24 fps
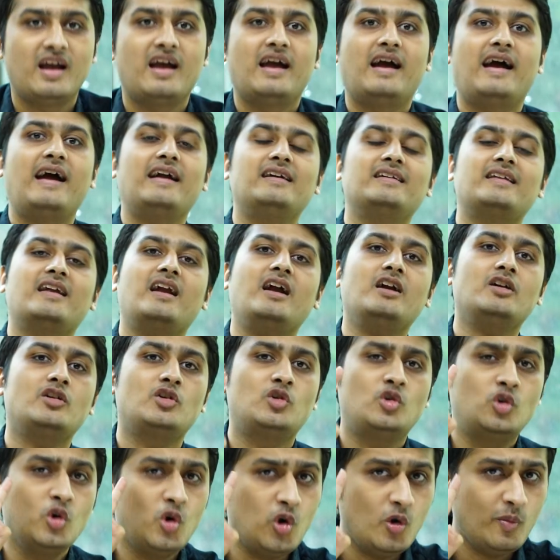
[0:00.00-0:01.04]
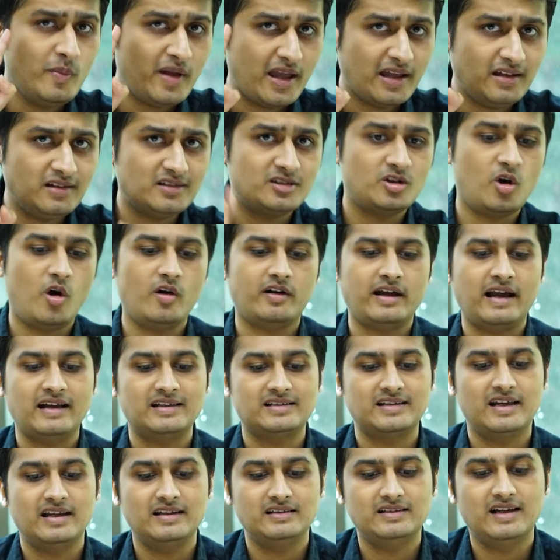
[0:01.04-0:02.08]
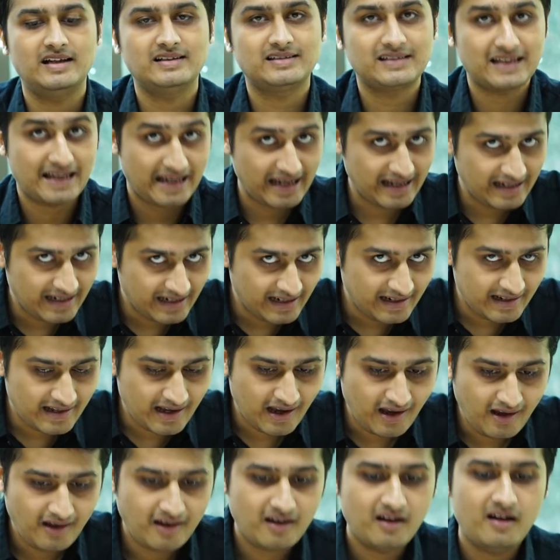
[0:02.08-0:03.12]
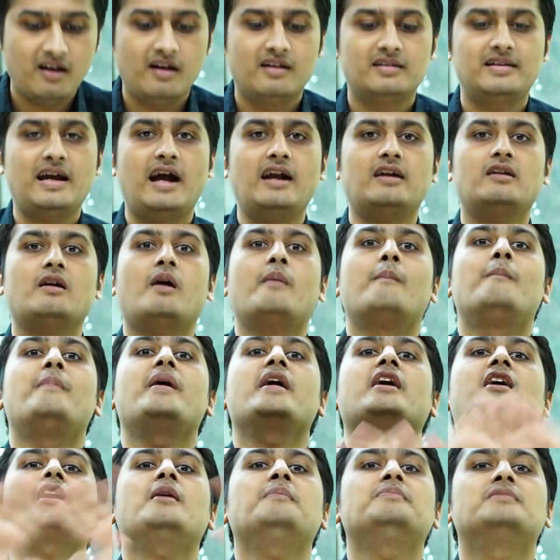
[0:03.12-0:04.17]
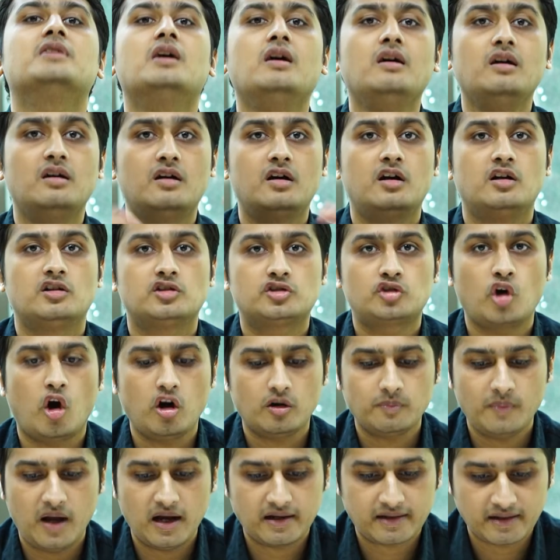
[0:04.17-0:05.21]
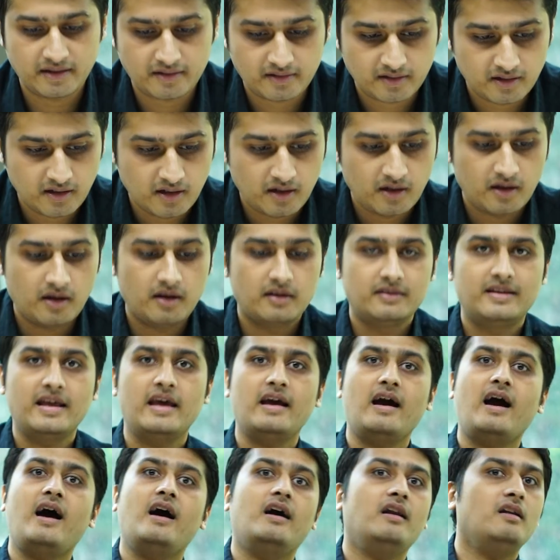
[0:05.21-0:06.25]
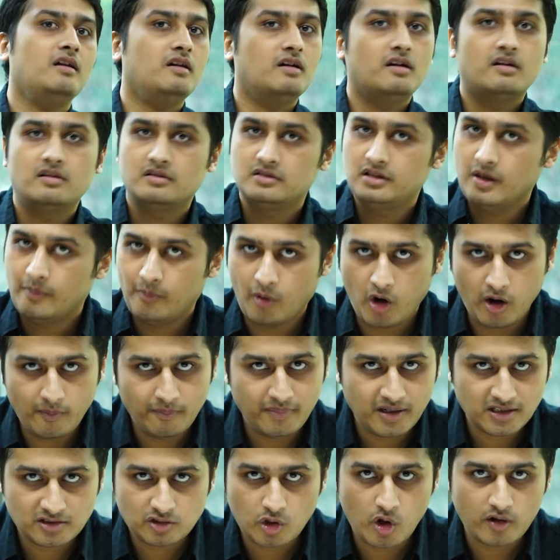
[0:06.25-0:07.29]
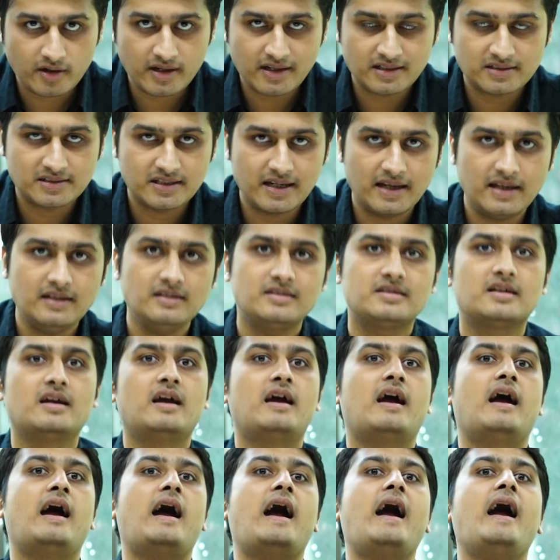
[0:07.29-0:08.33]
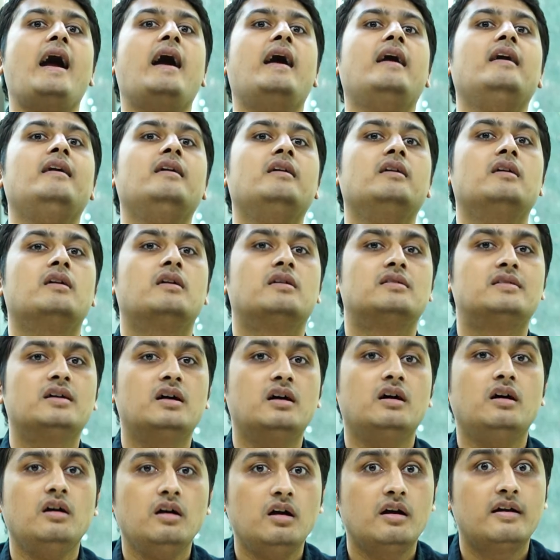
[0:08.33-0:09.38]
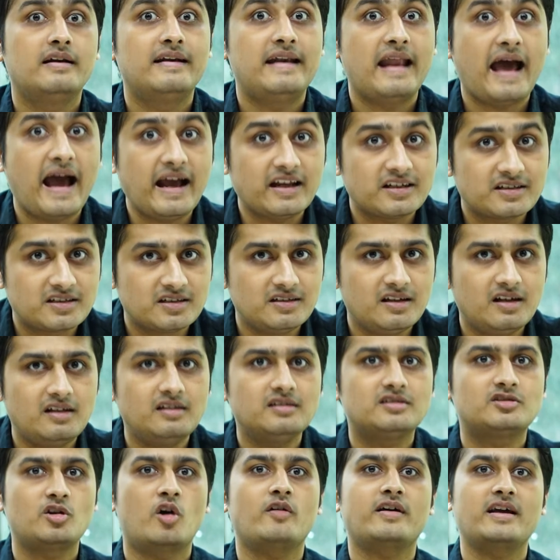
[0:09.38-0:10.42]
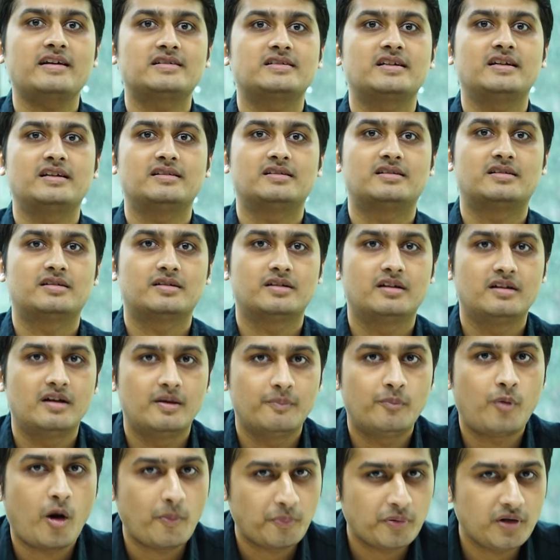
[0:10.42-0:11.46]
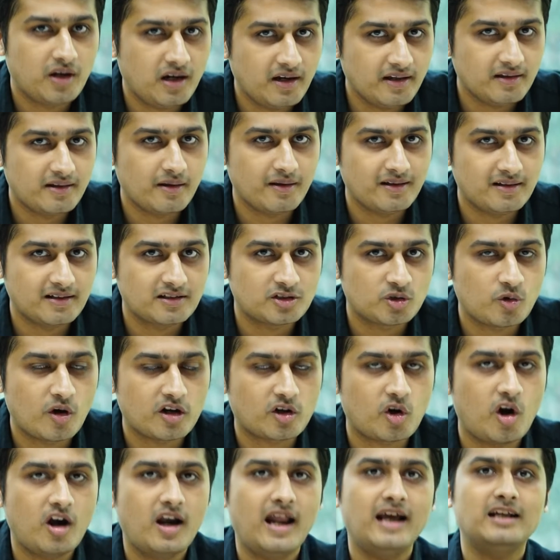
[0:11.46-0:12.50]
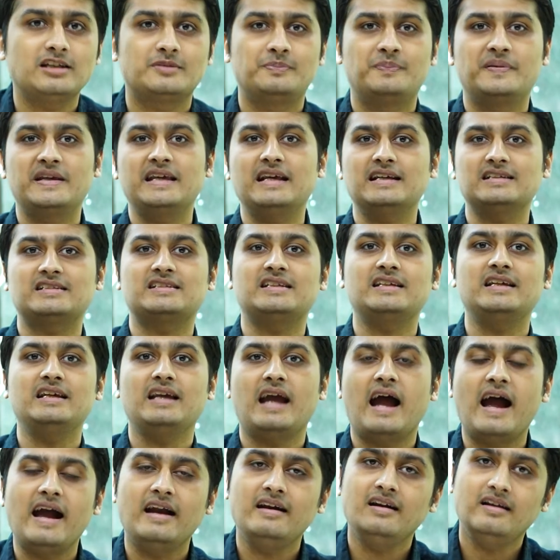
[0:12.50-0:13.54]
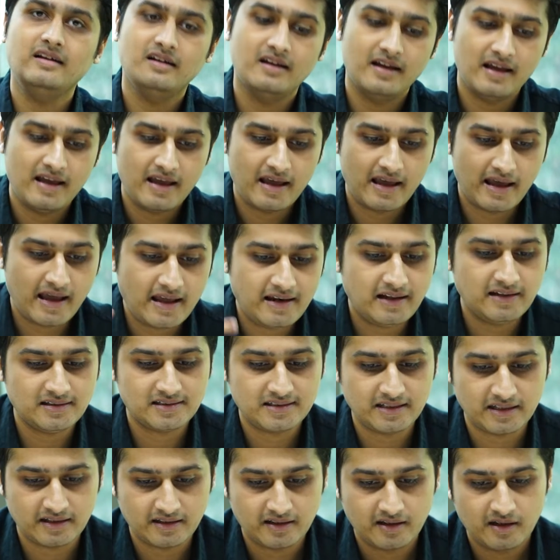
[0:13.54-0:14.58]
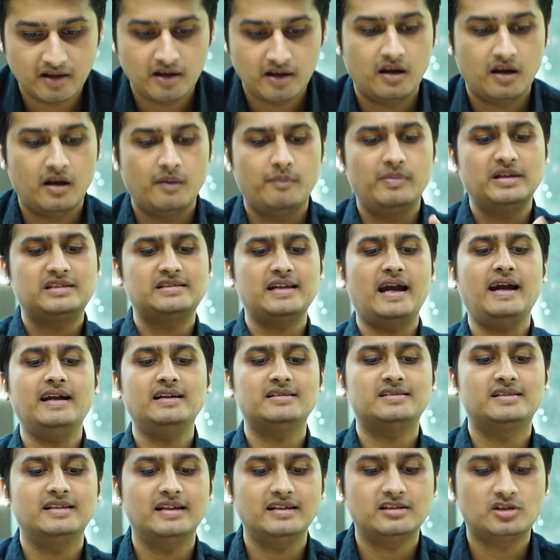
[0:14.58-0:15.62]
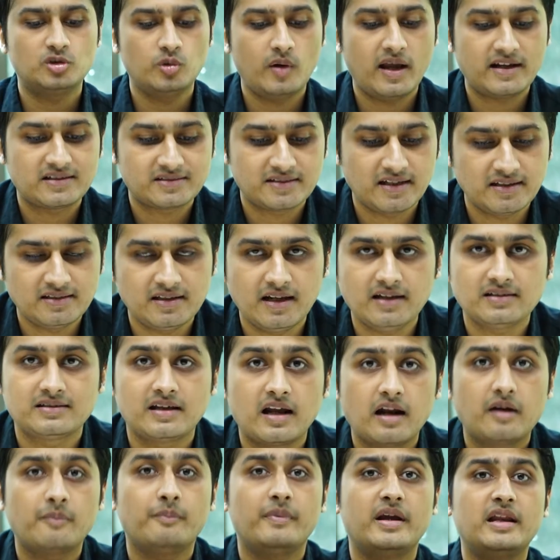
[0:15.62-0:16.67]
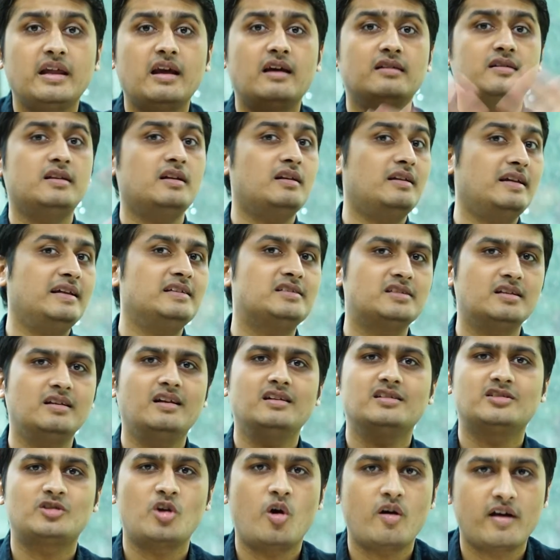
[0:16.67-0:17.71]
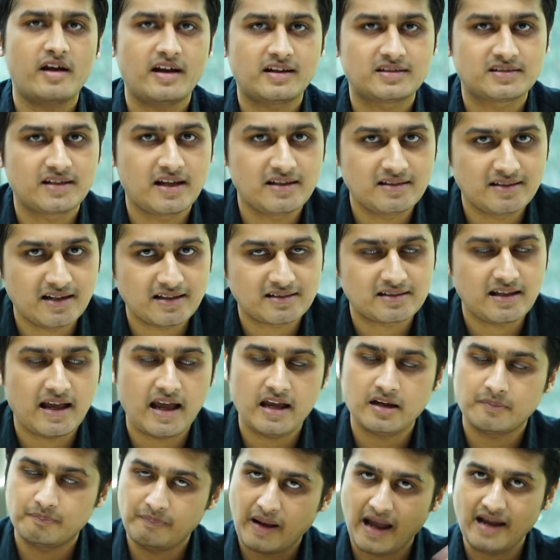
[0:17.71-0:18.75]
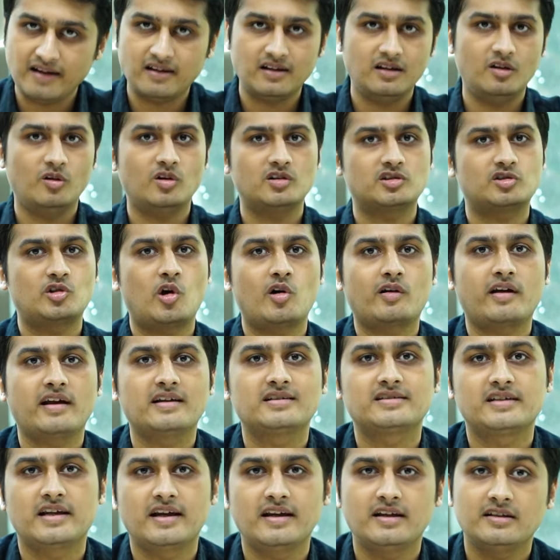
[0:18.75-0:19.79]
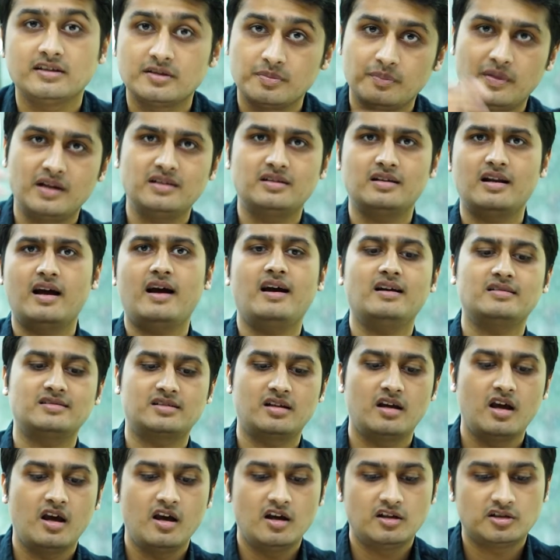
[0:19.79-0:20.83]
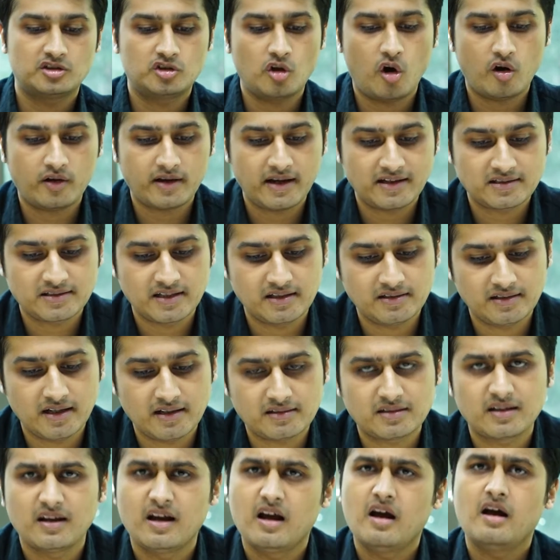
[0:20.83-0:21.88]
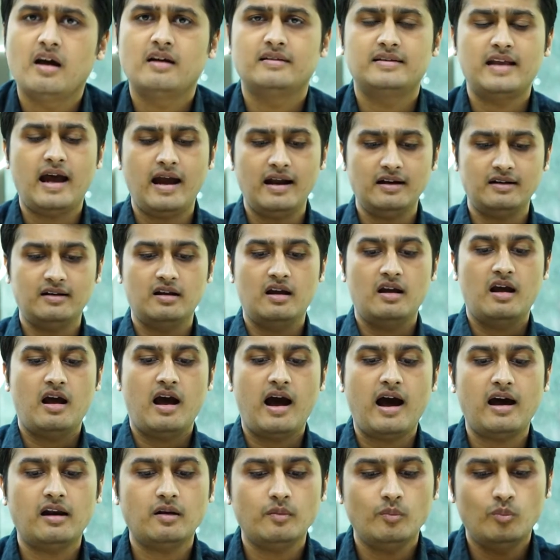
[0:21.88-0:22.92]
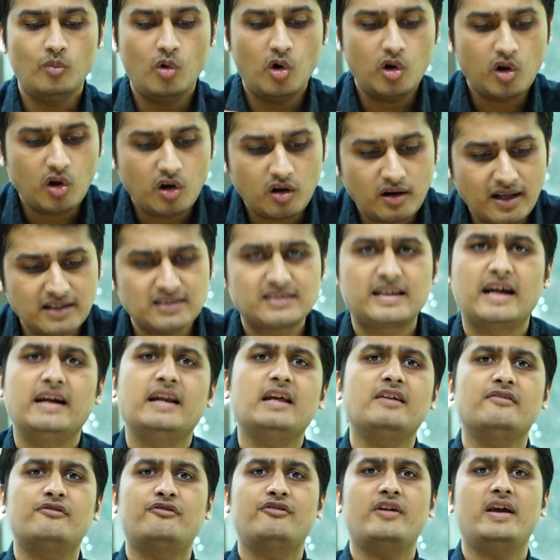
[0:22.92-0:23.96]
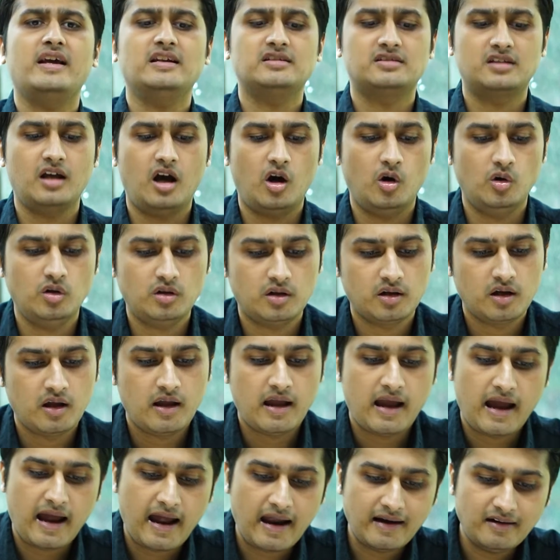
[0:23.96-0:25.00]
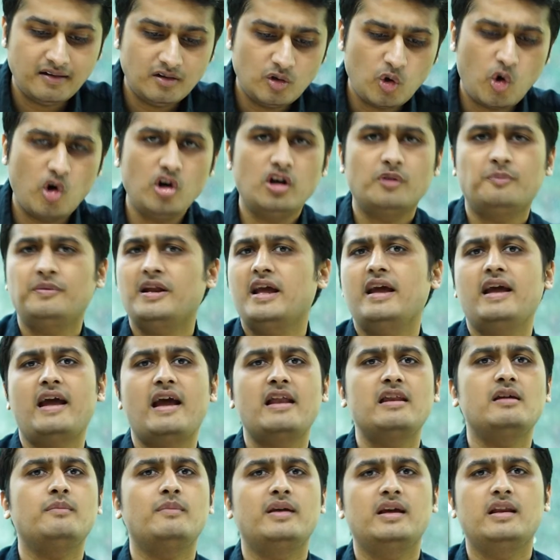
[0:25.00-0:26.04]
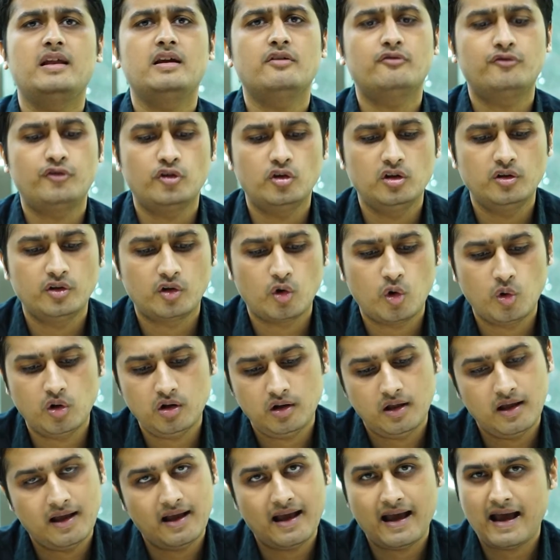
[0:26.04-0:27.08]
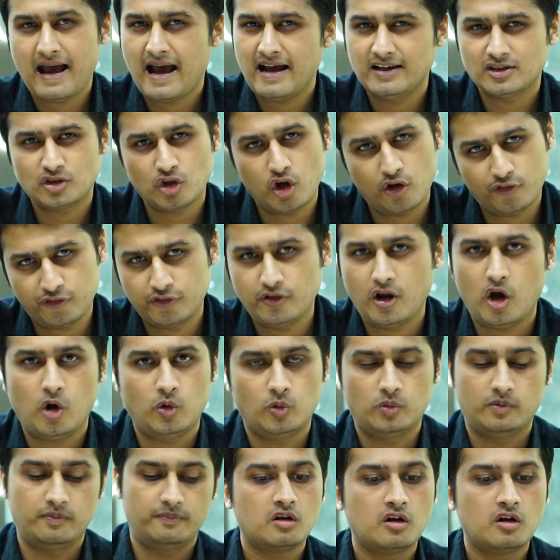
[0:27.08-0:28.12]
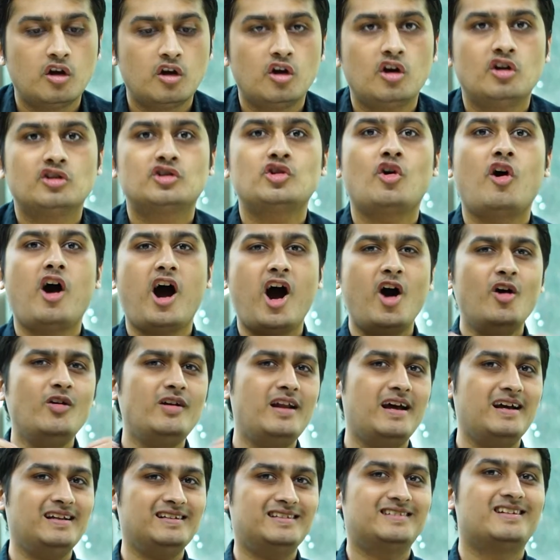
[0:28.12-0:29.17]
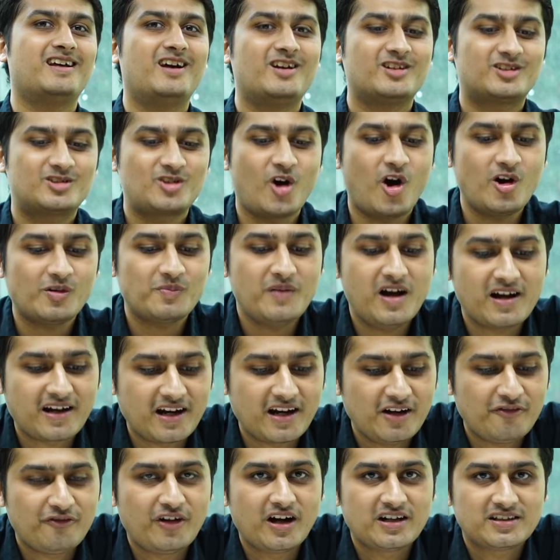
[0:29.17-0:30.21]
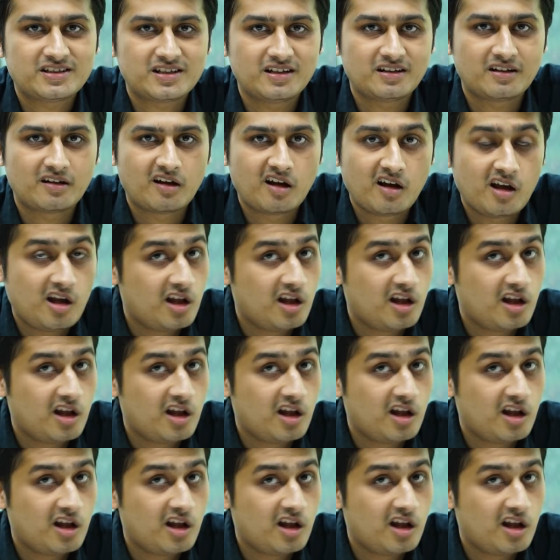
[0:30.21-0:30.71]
And there are 2 main stock exchanges in India that make up the stock market. They are the Bombay Stock Exchange and the National Stock Exchange. Popularly, these 2 are called as BSE and NSE. Besides these 2 exchanges, there are many other regional stock exchanges like Bangalore Stock Exchange, Madras Stock Exchanges that are more or less getting phased out and don't play any meaningful role as of now. So how does stock market function?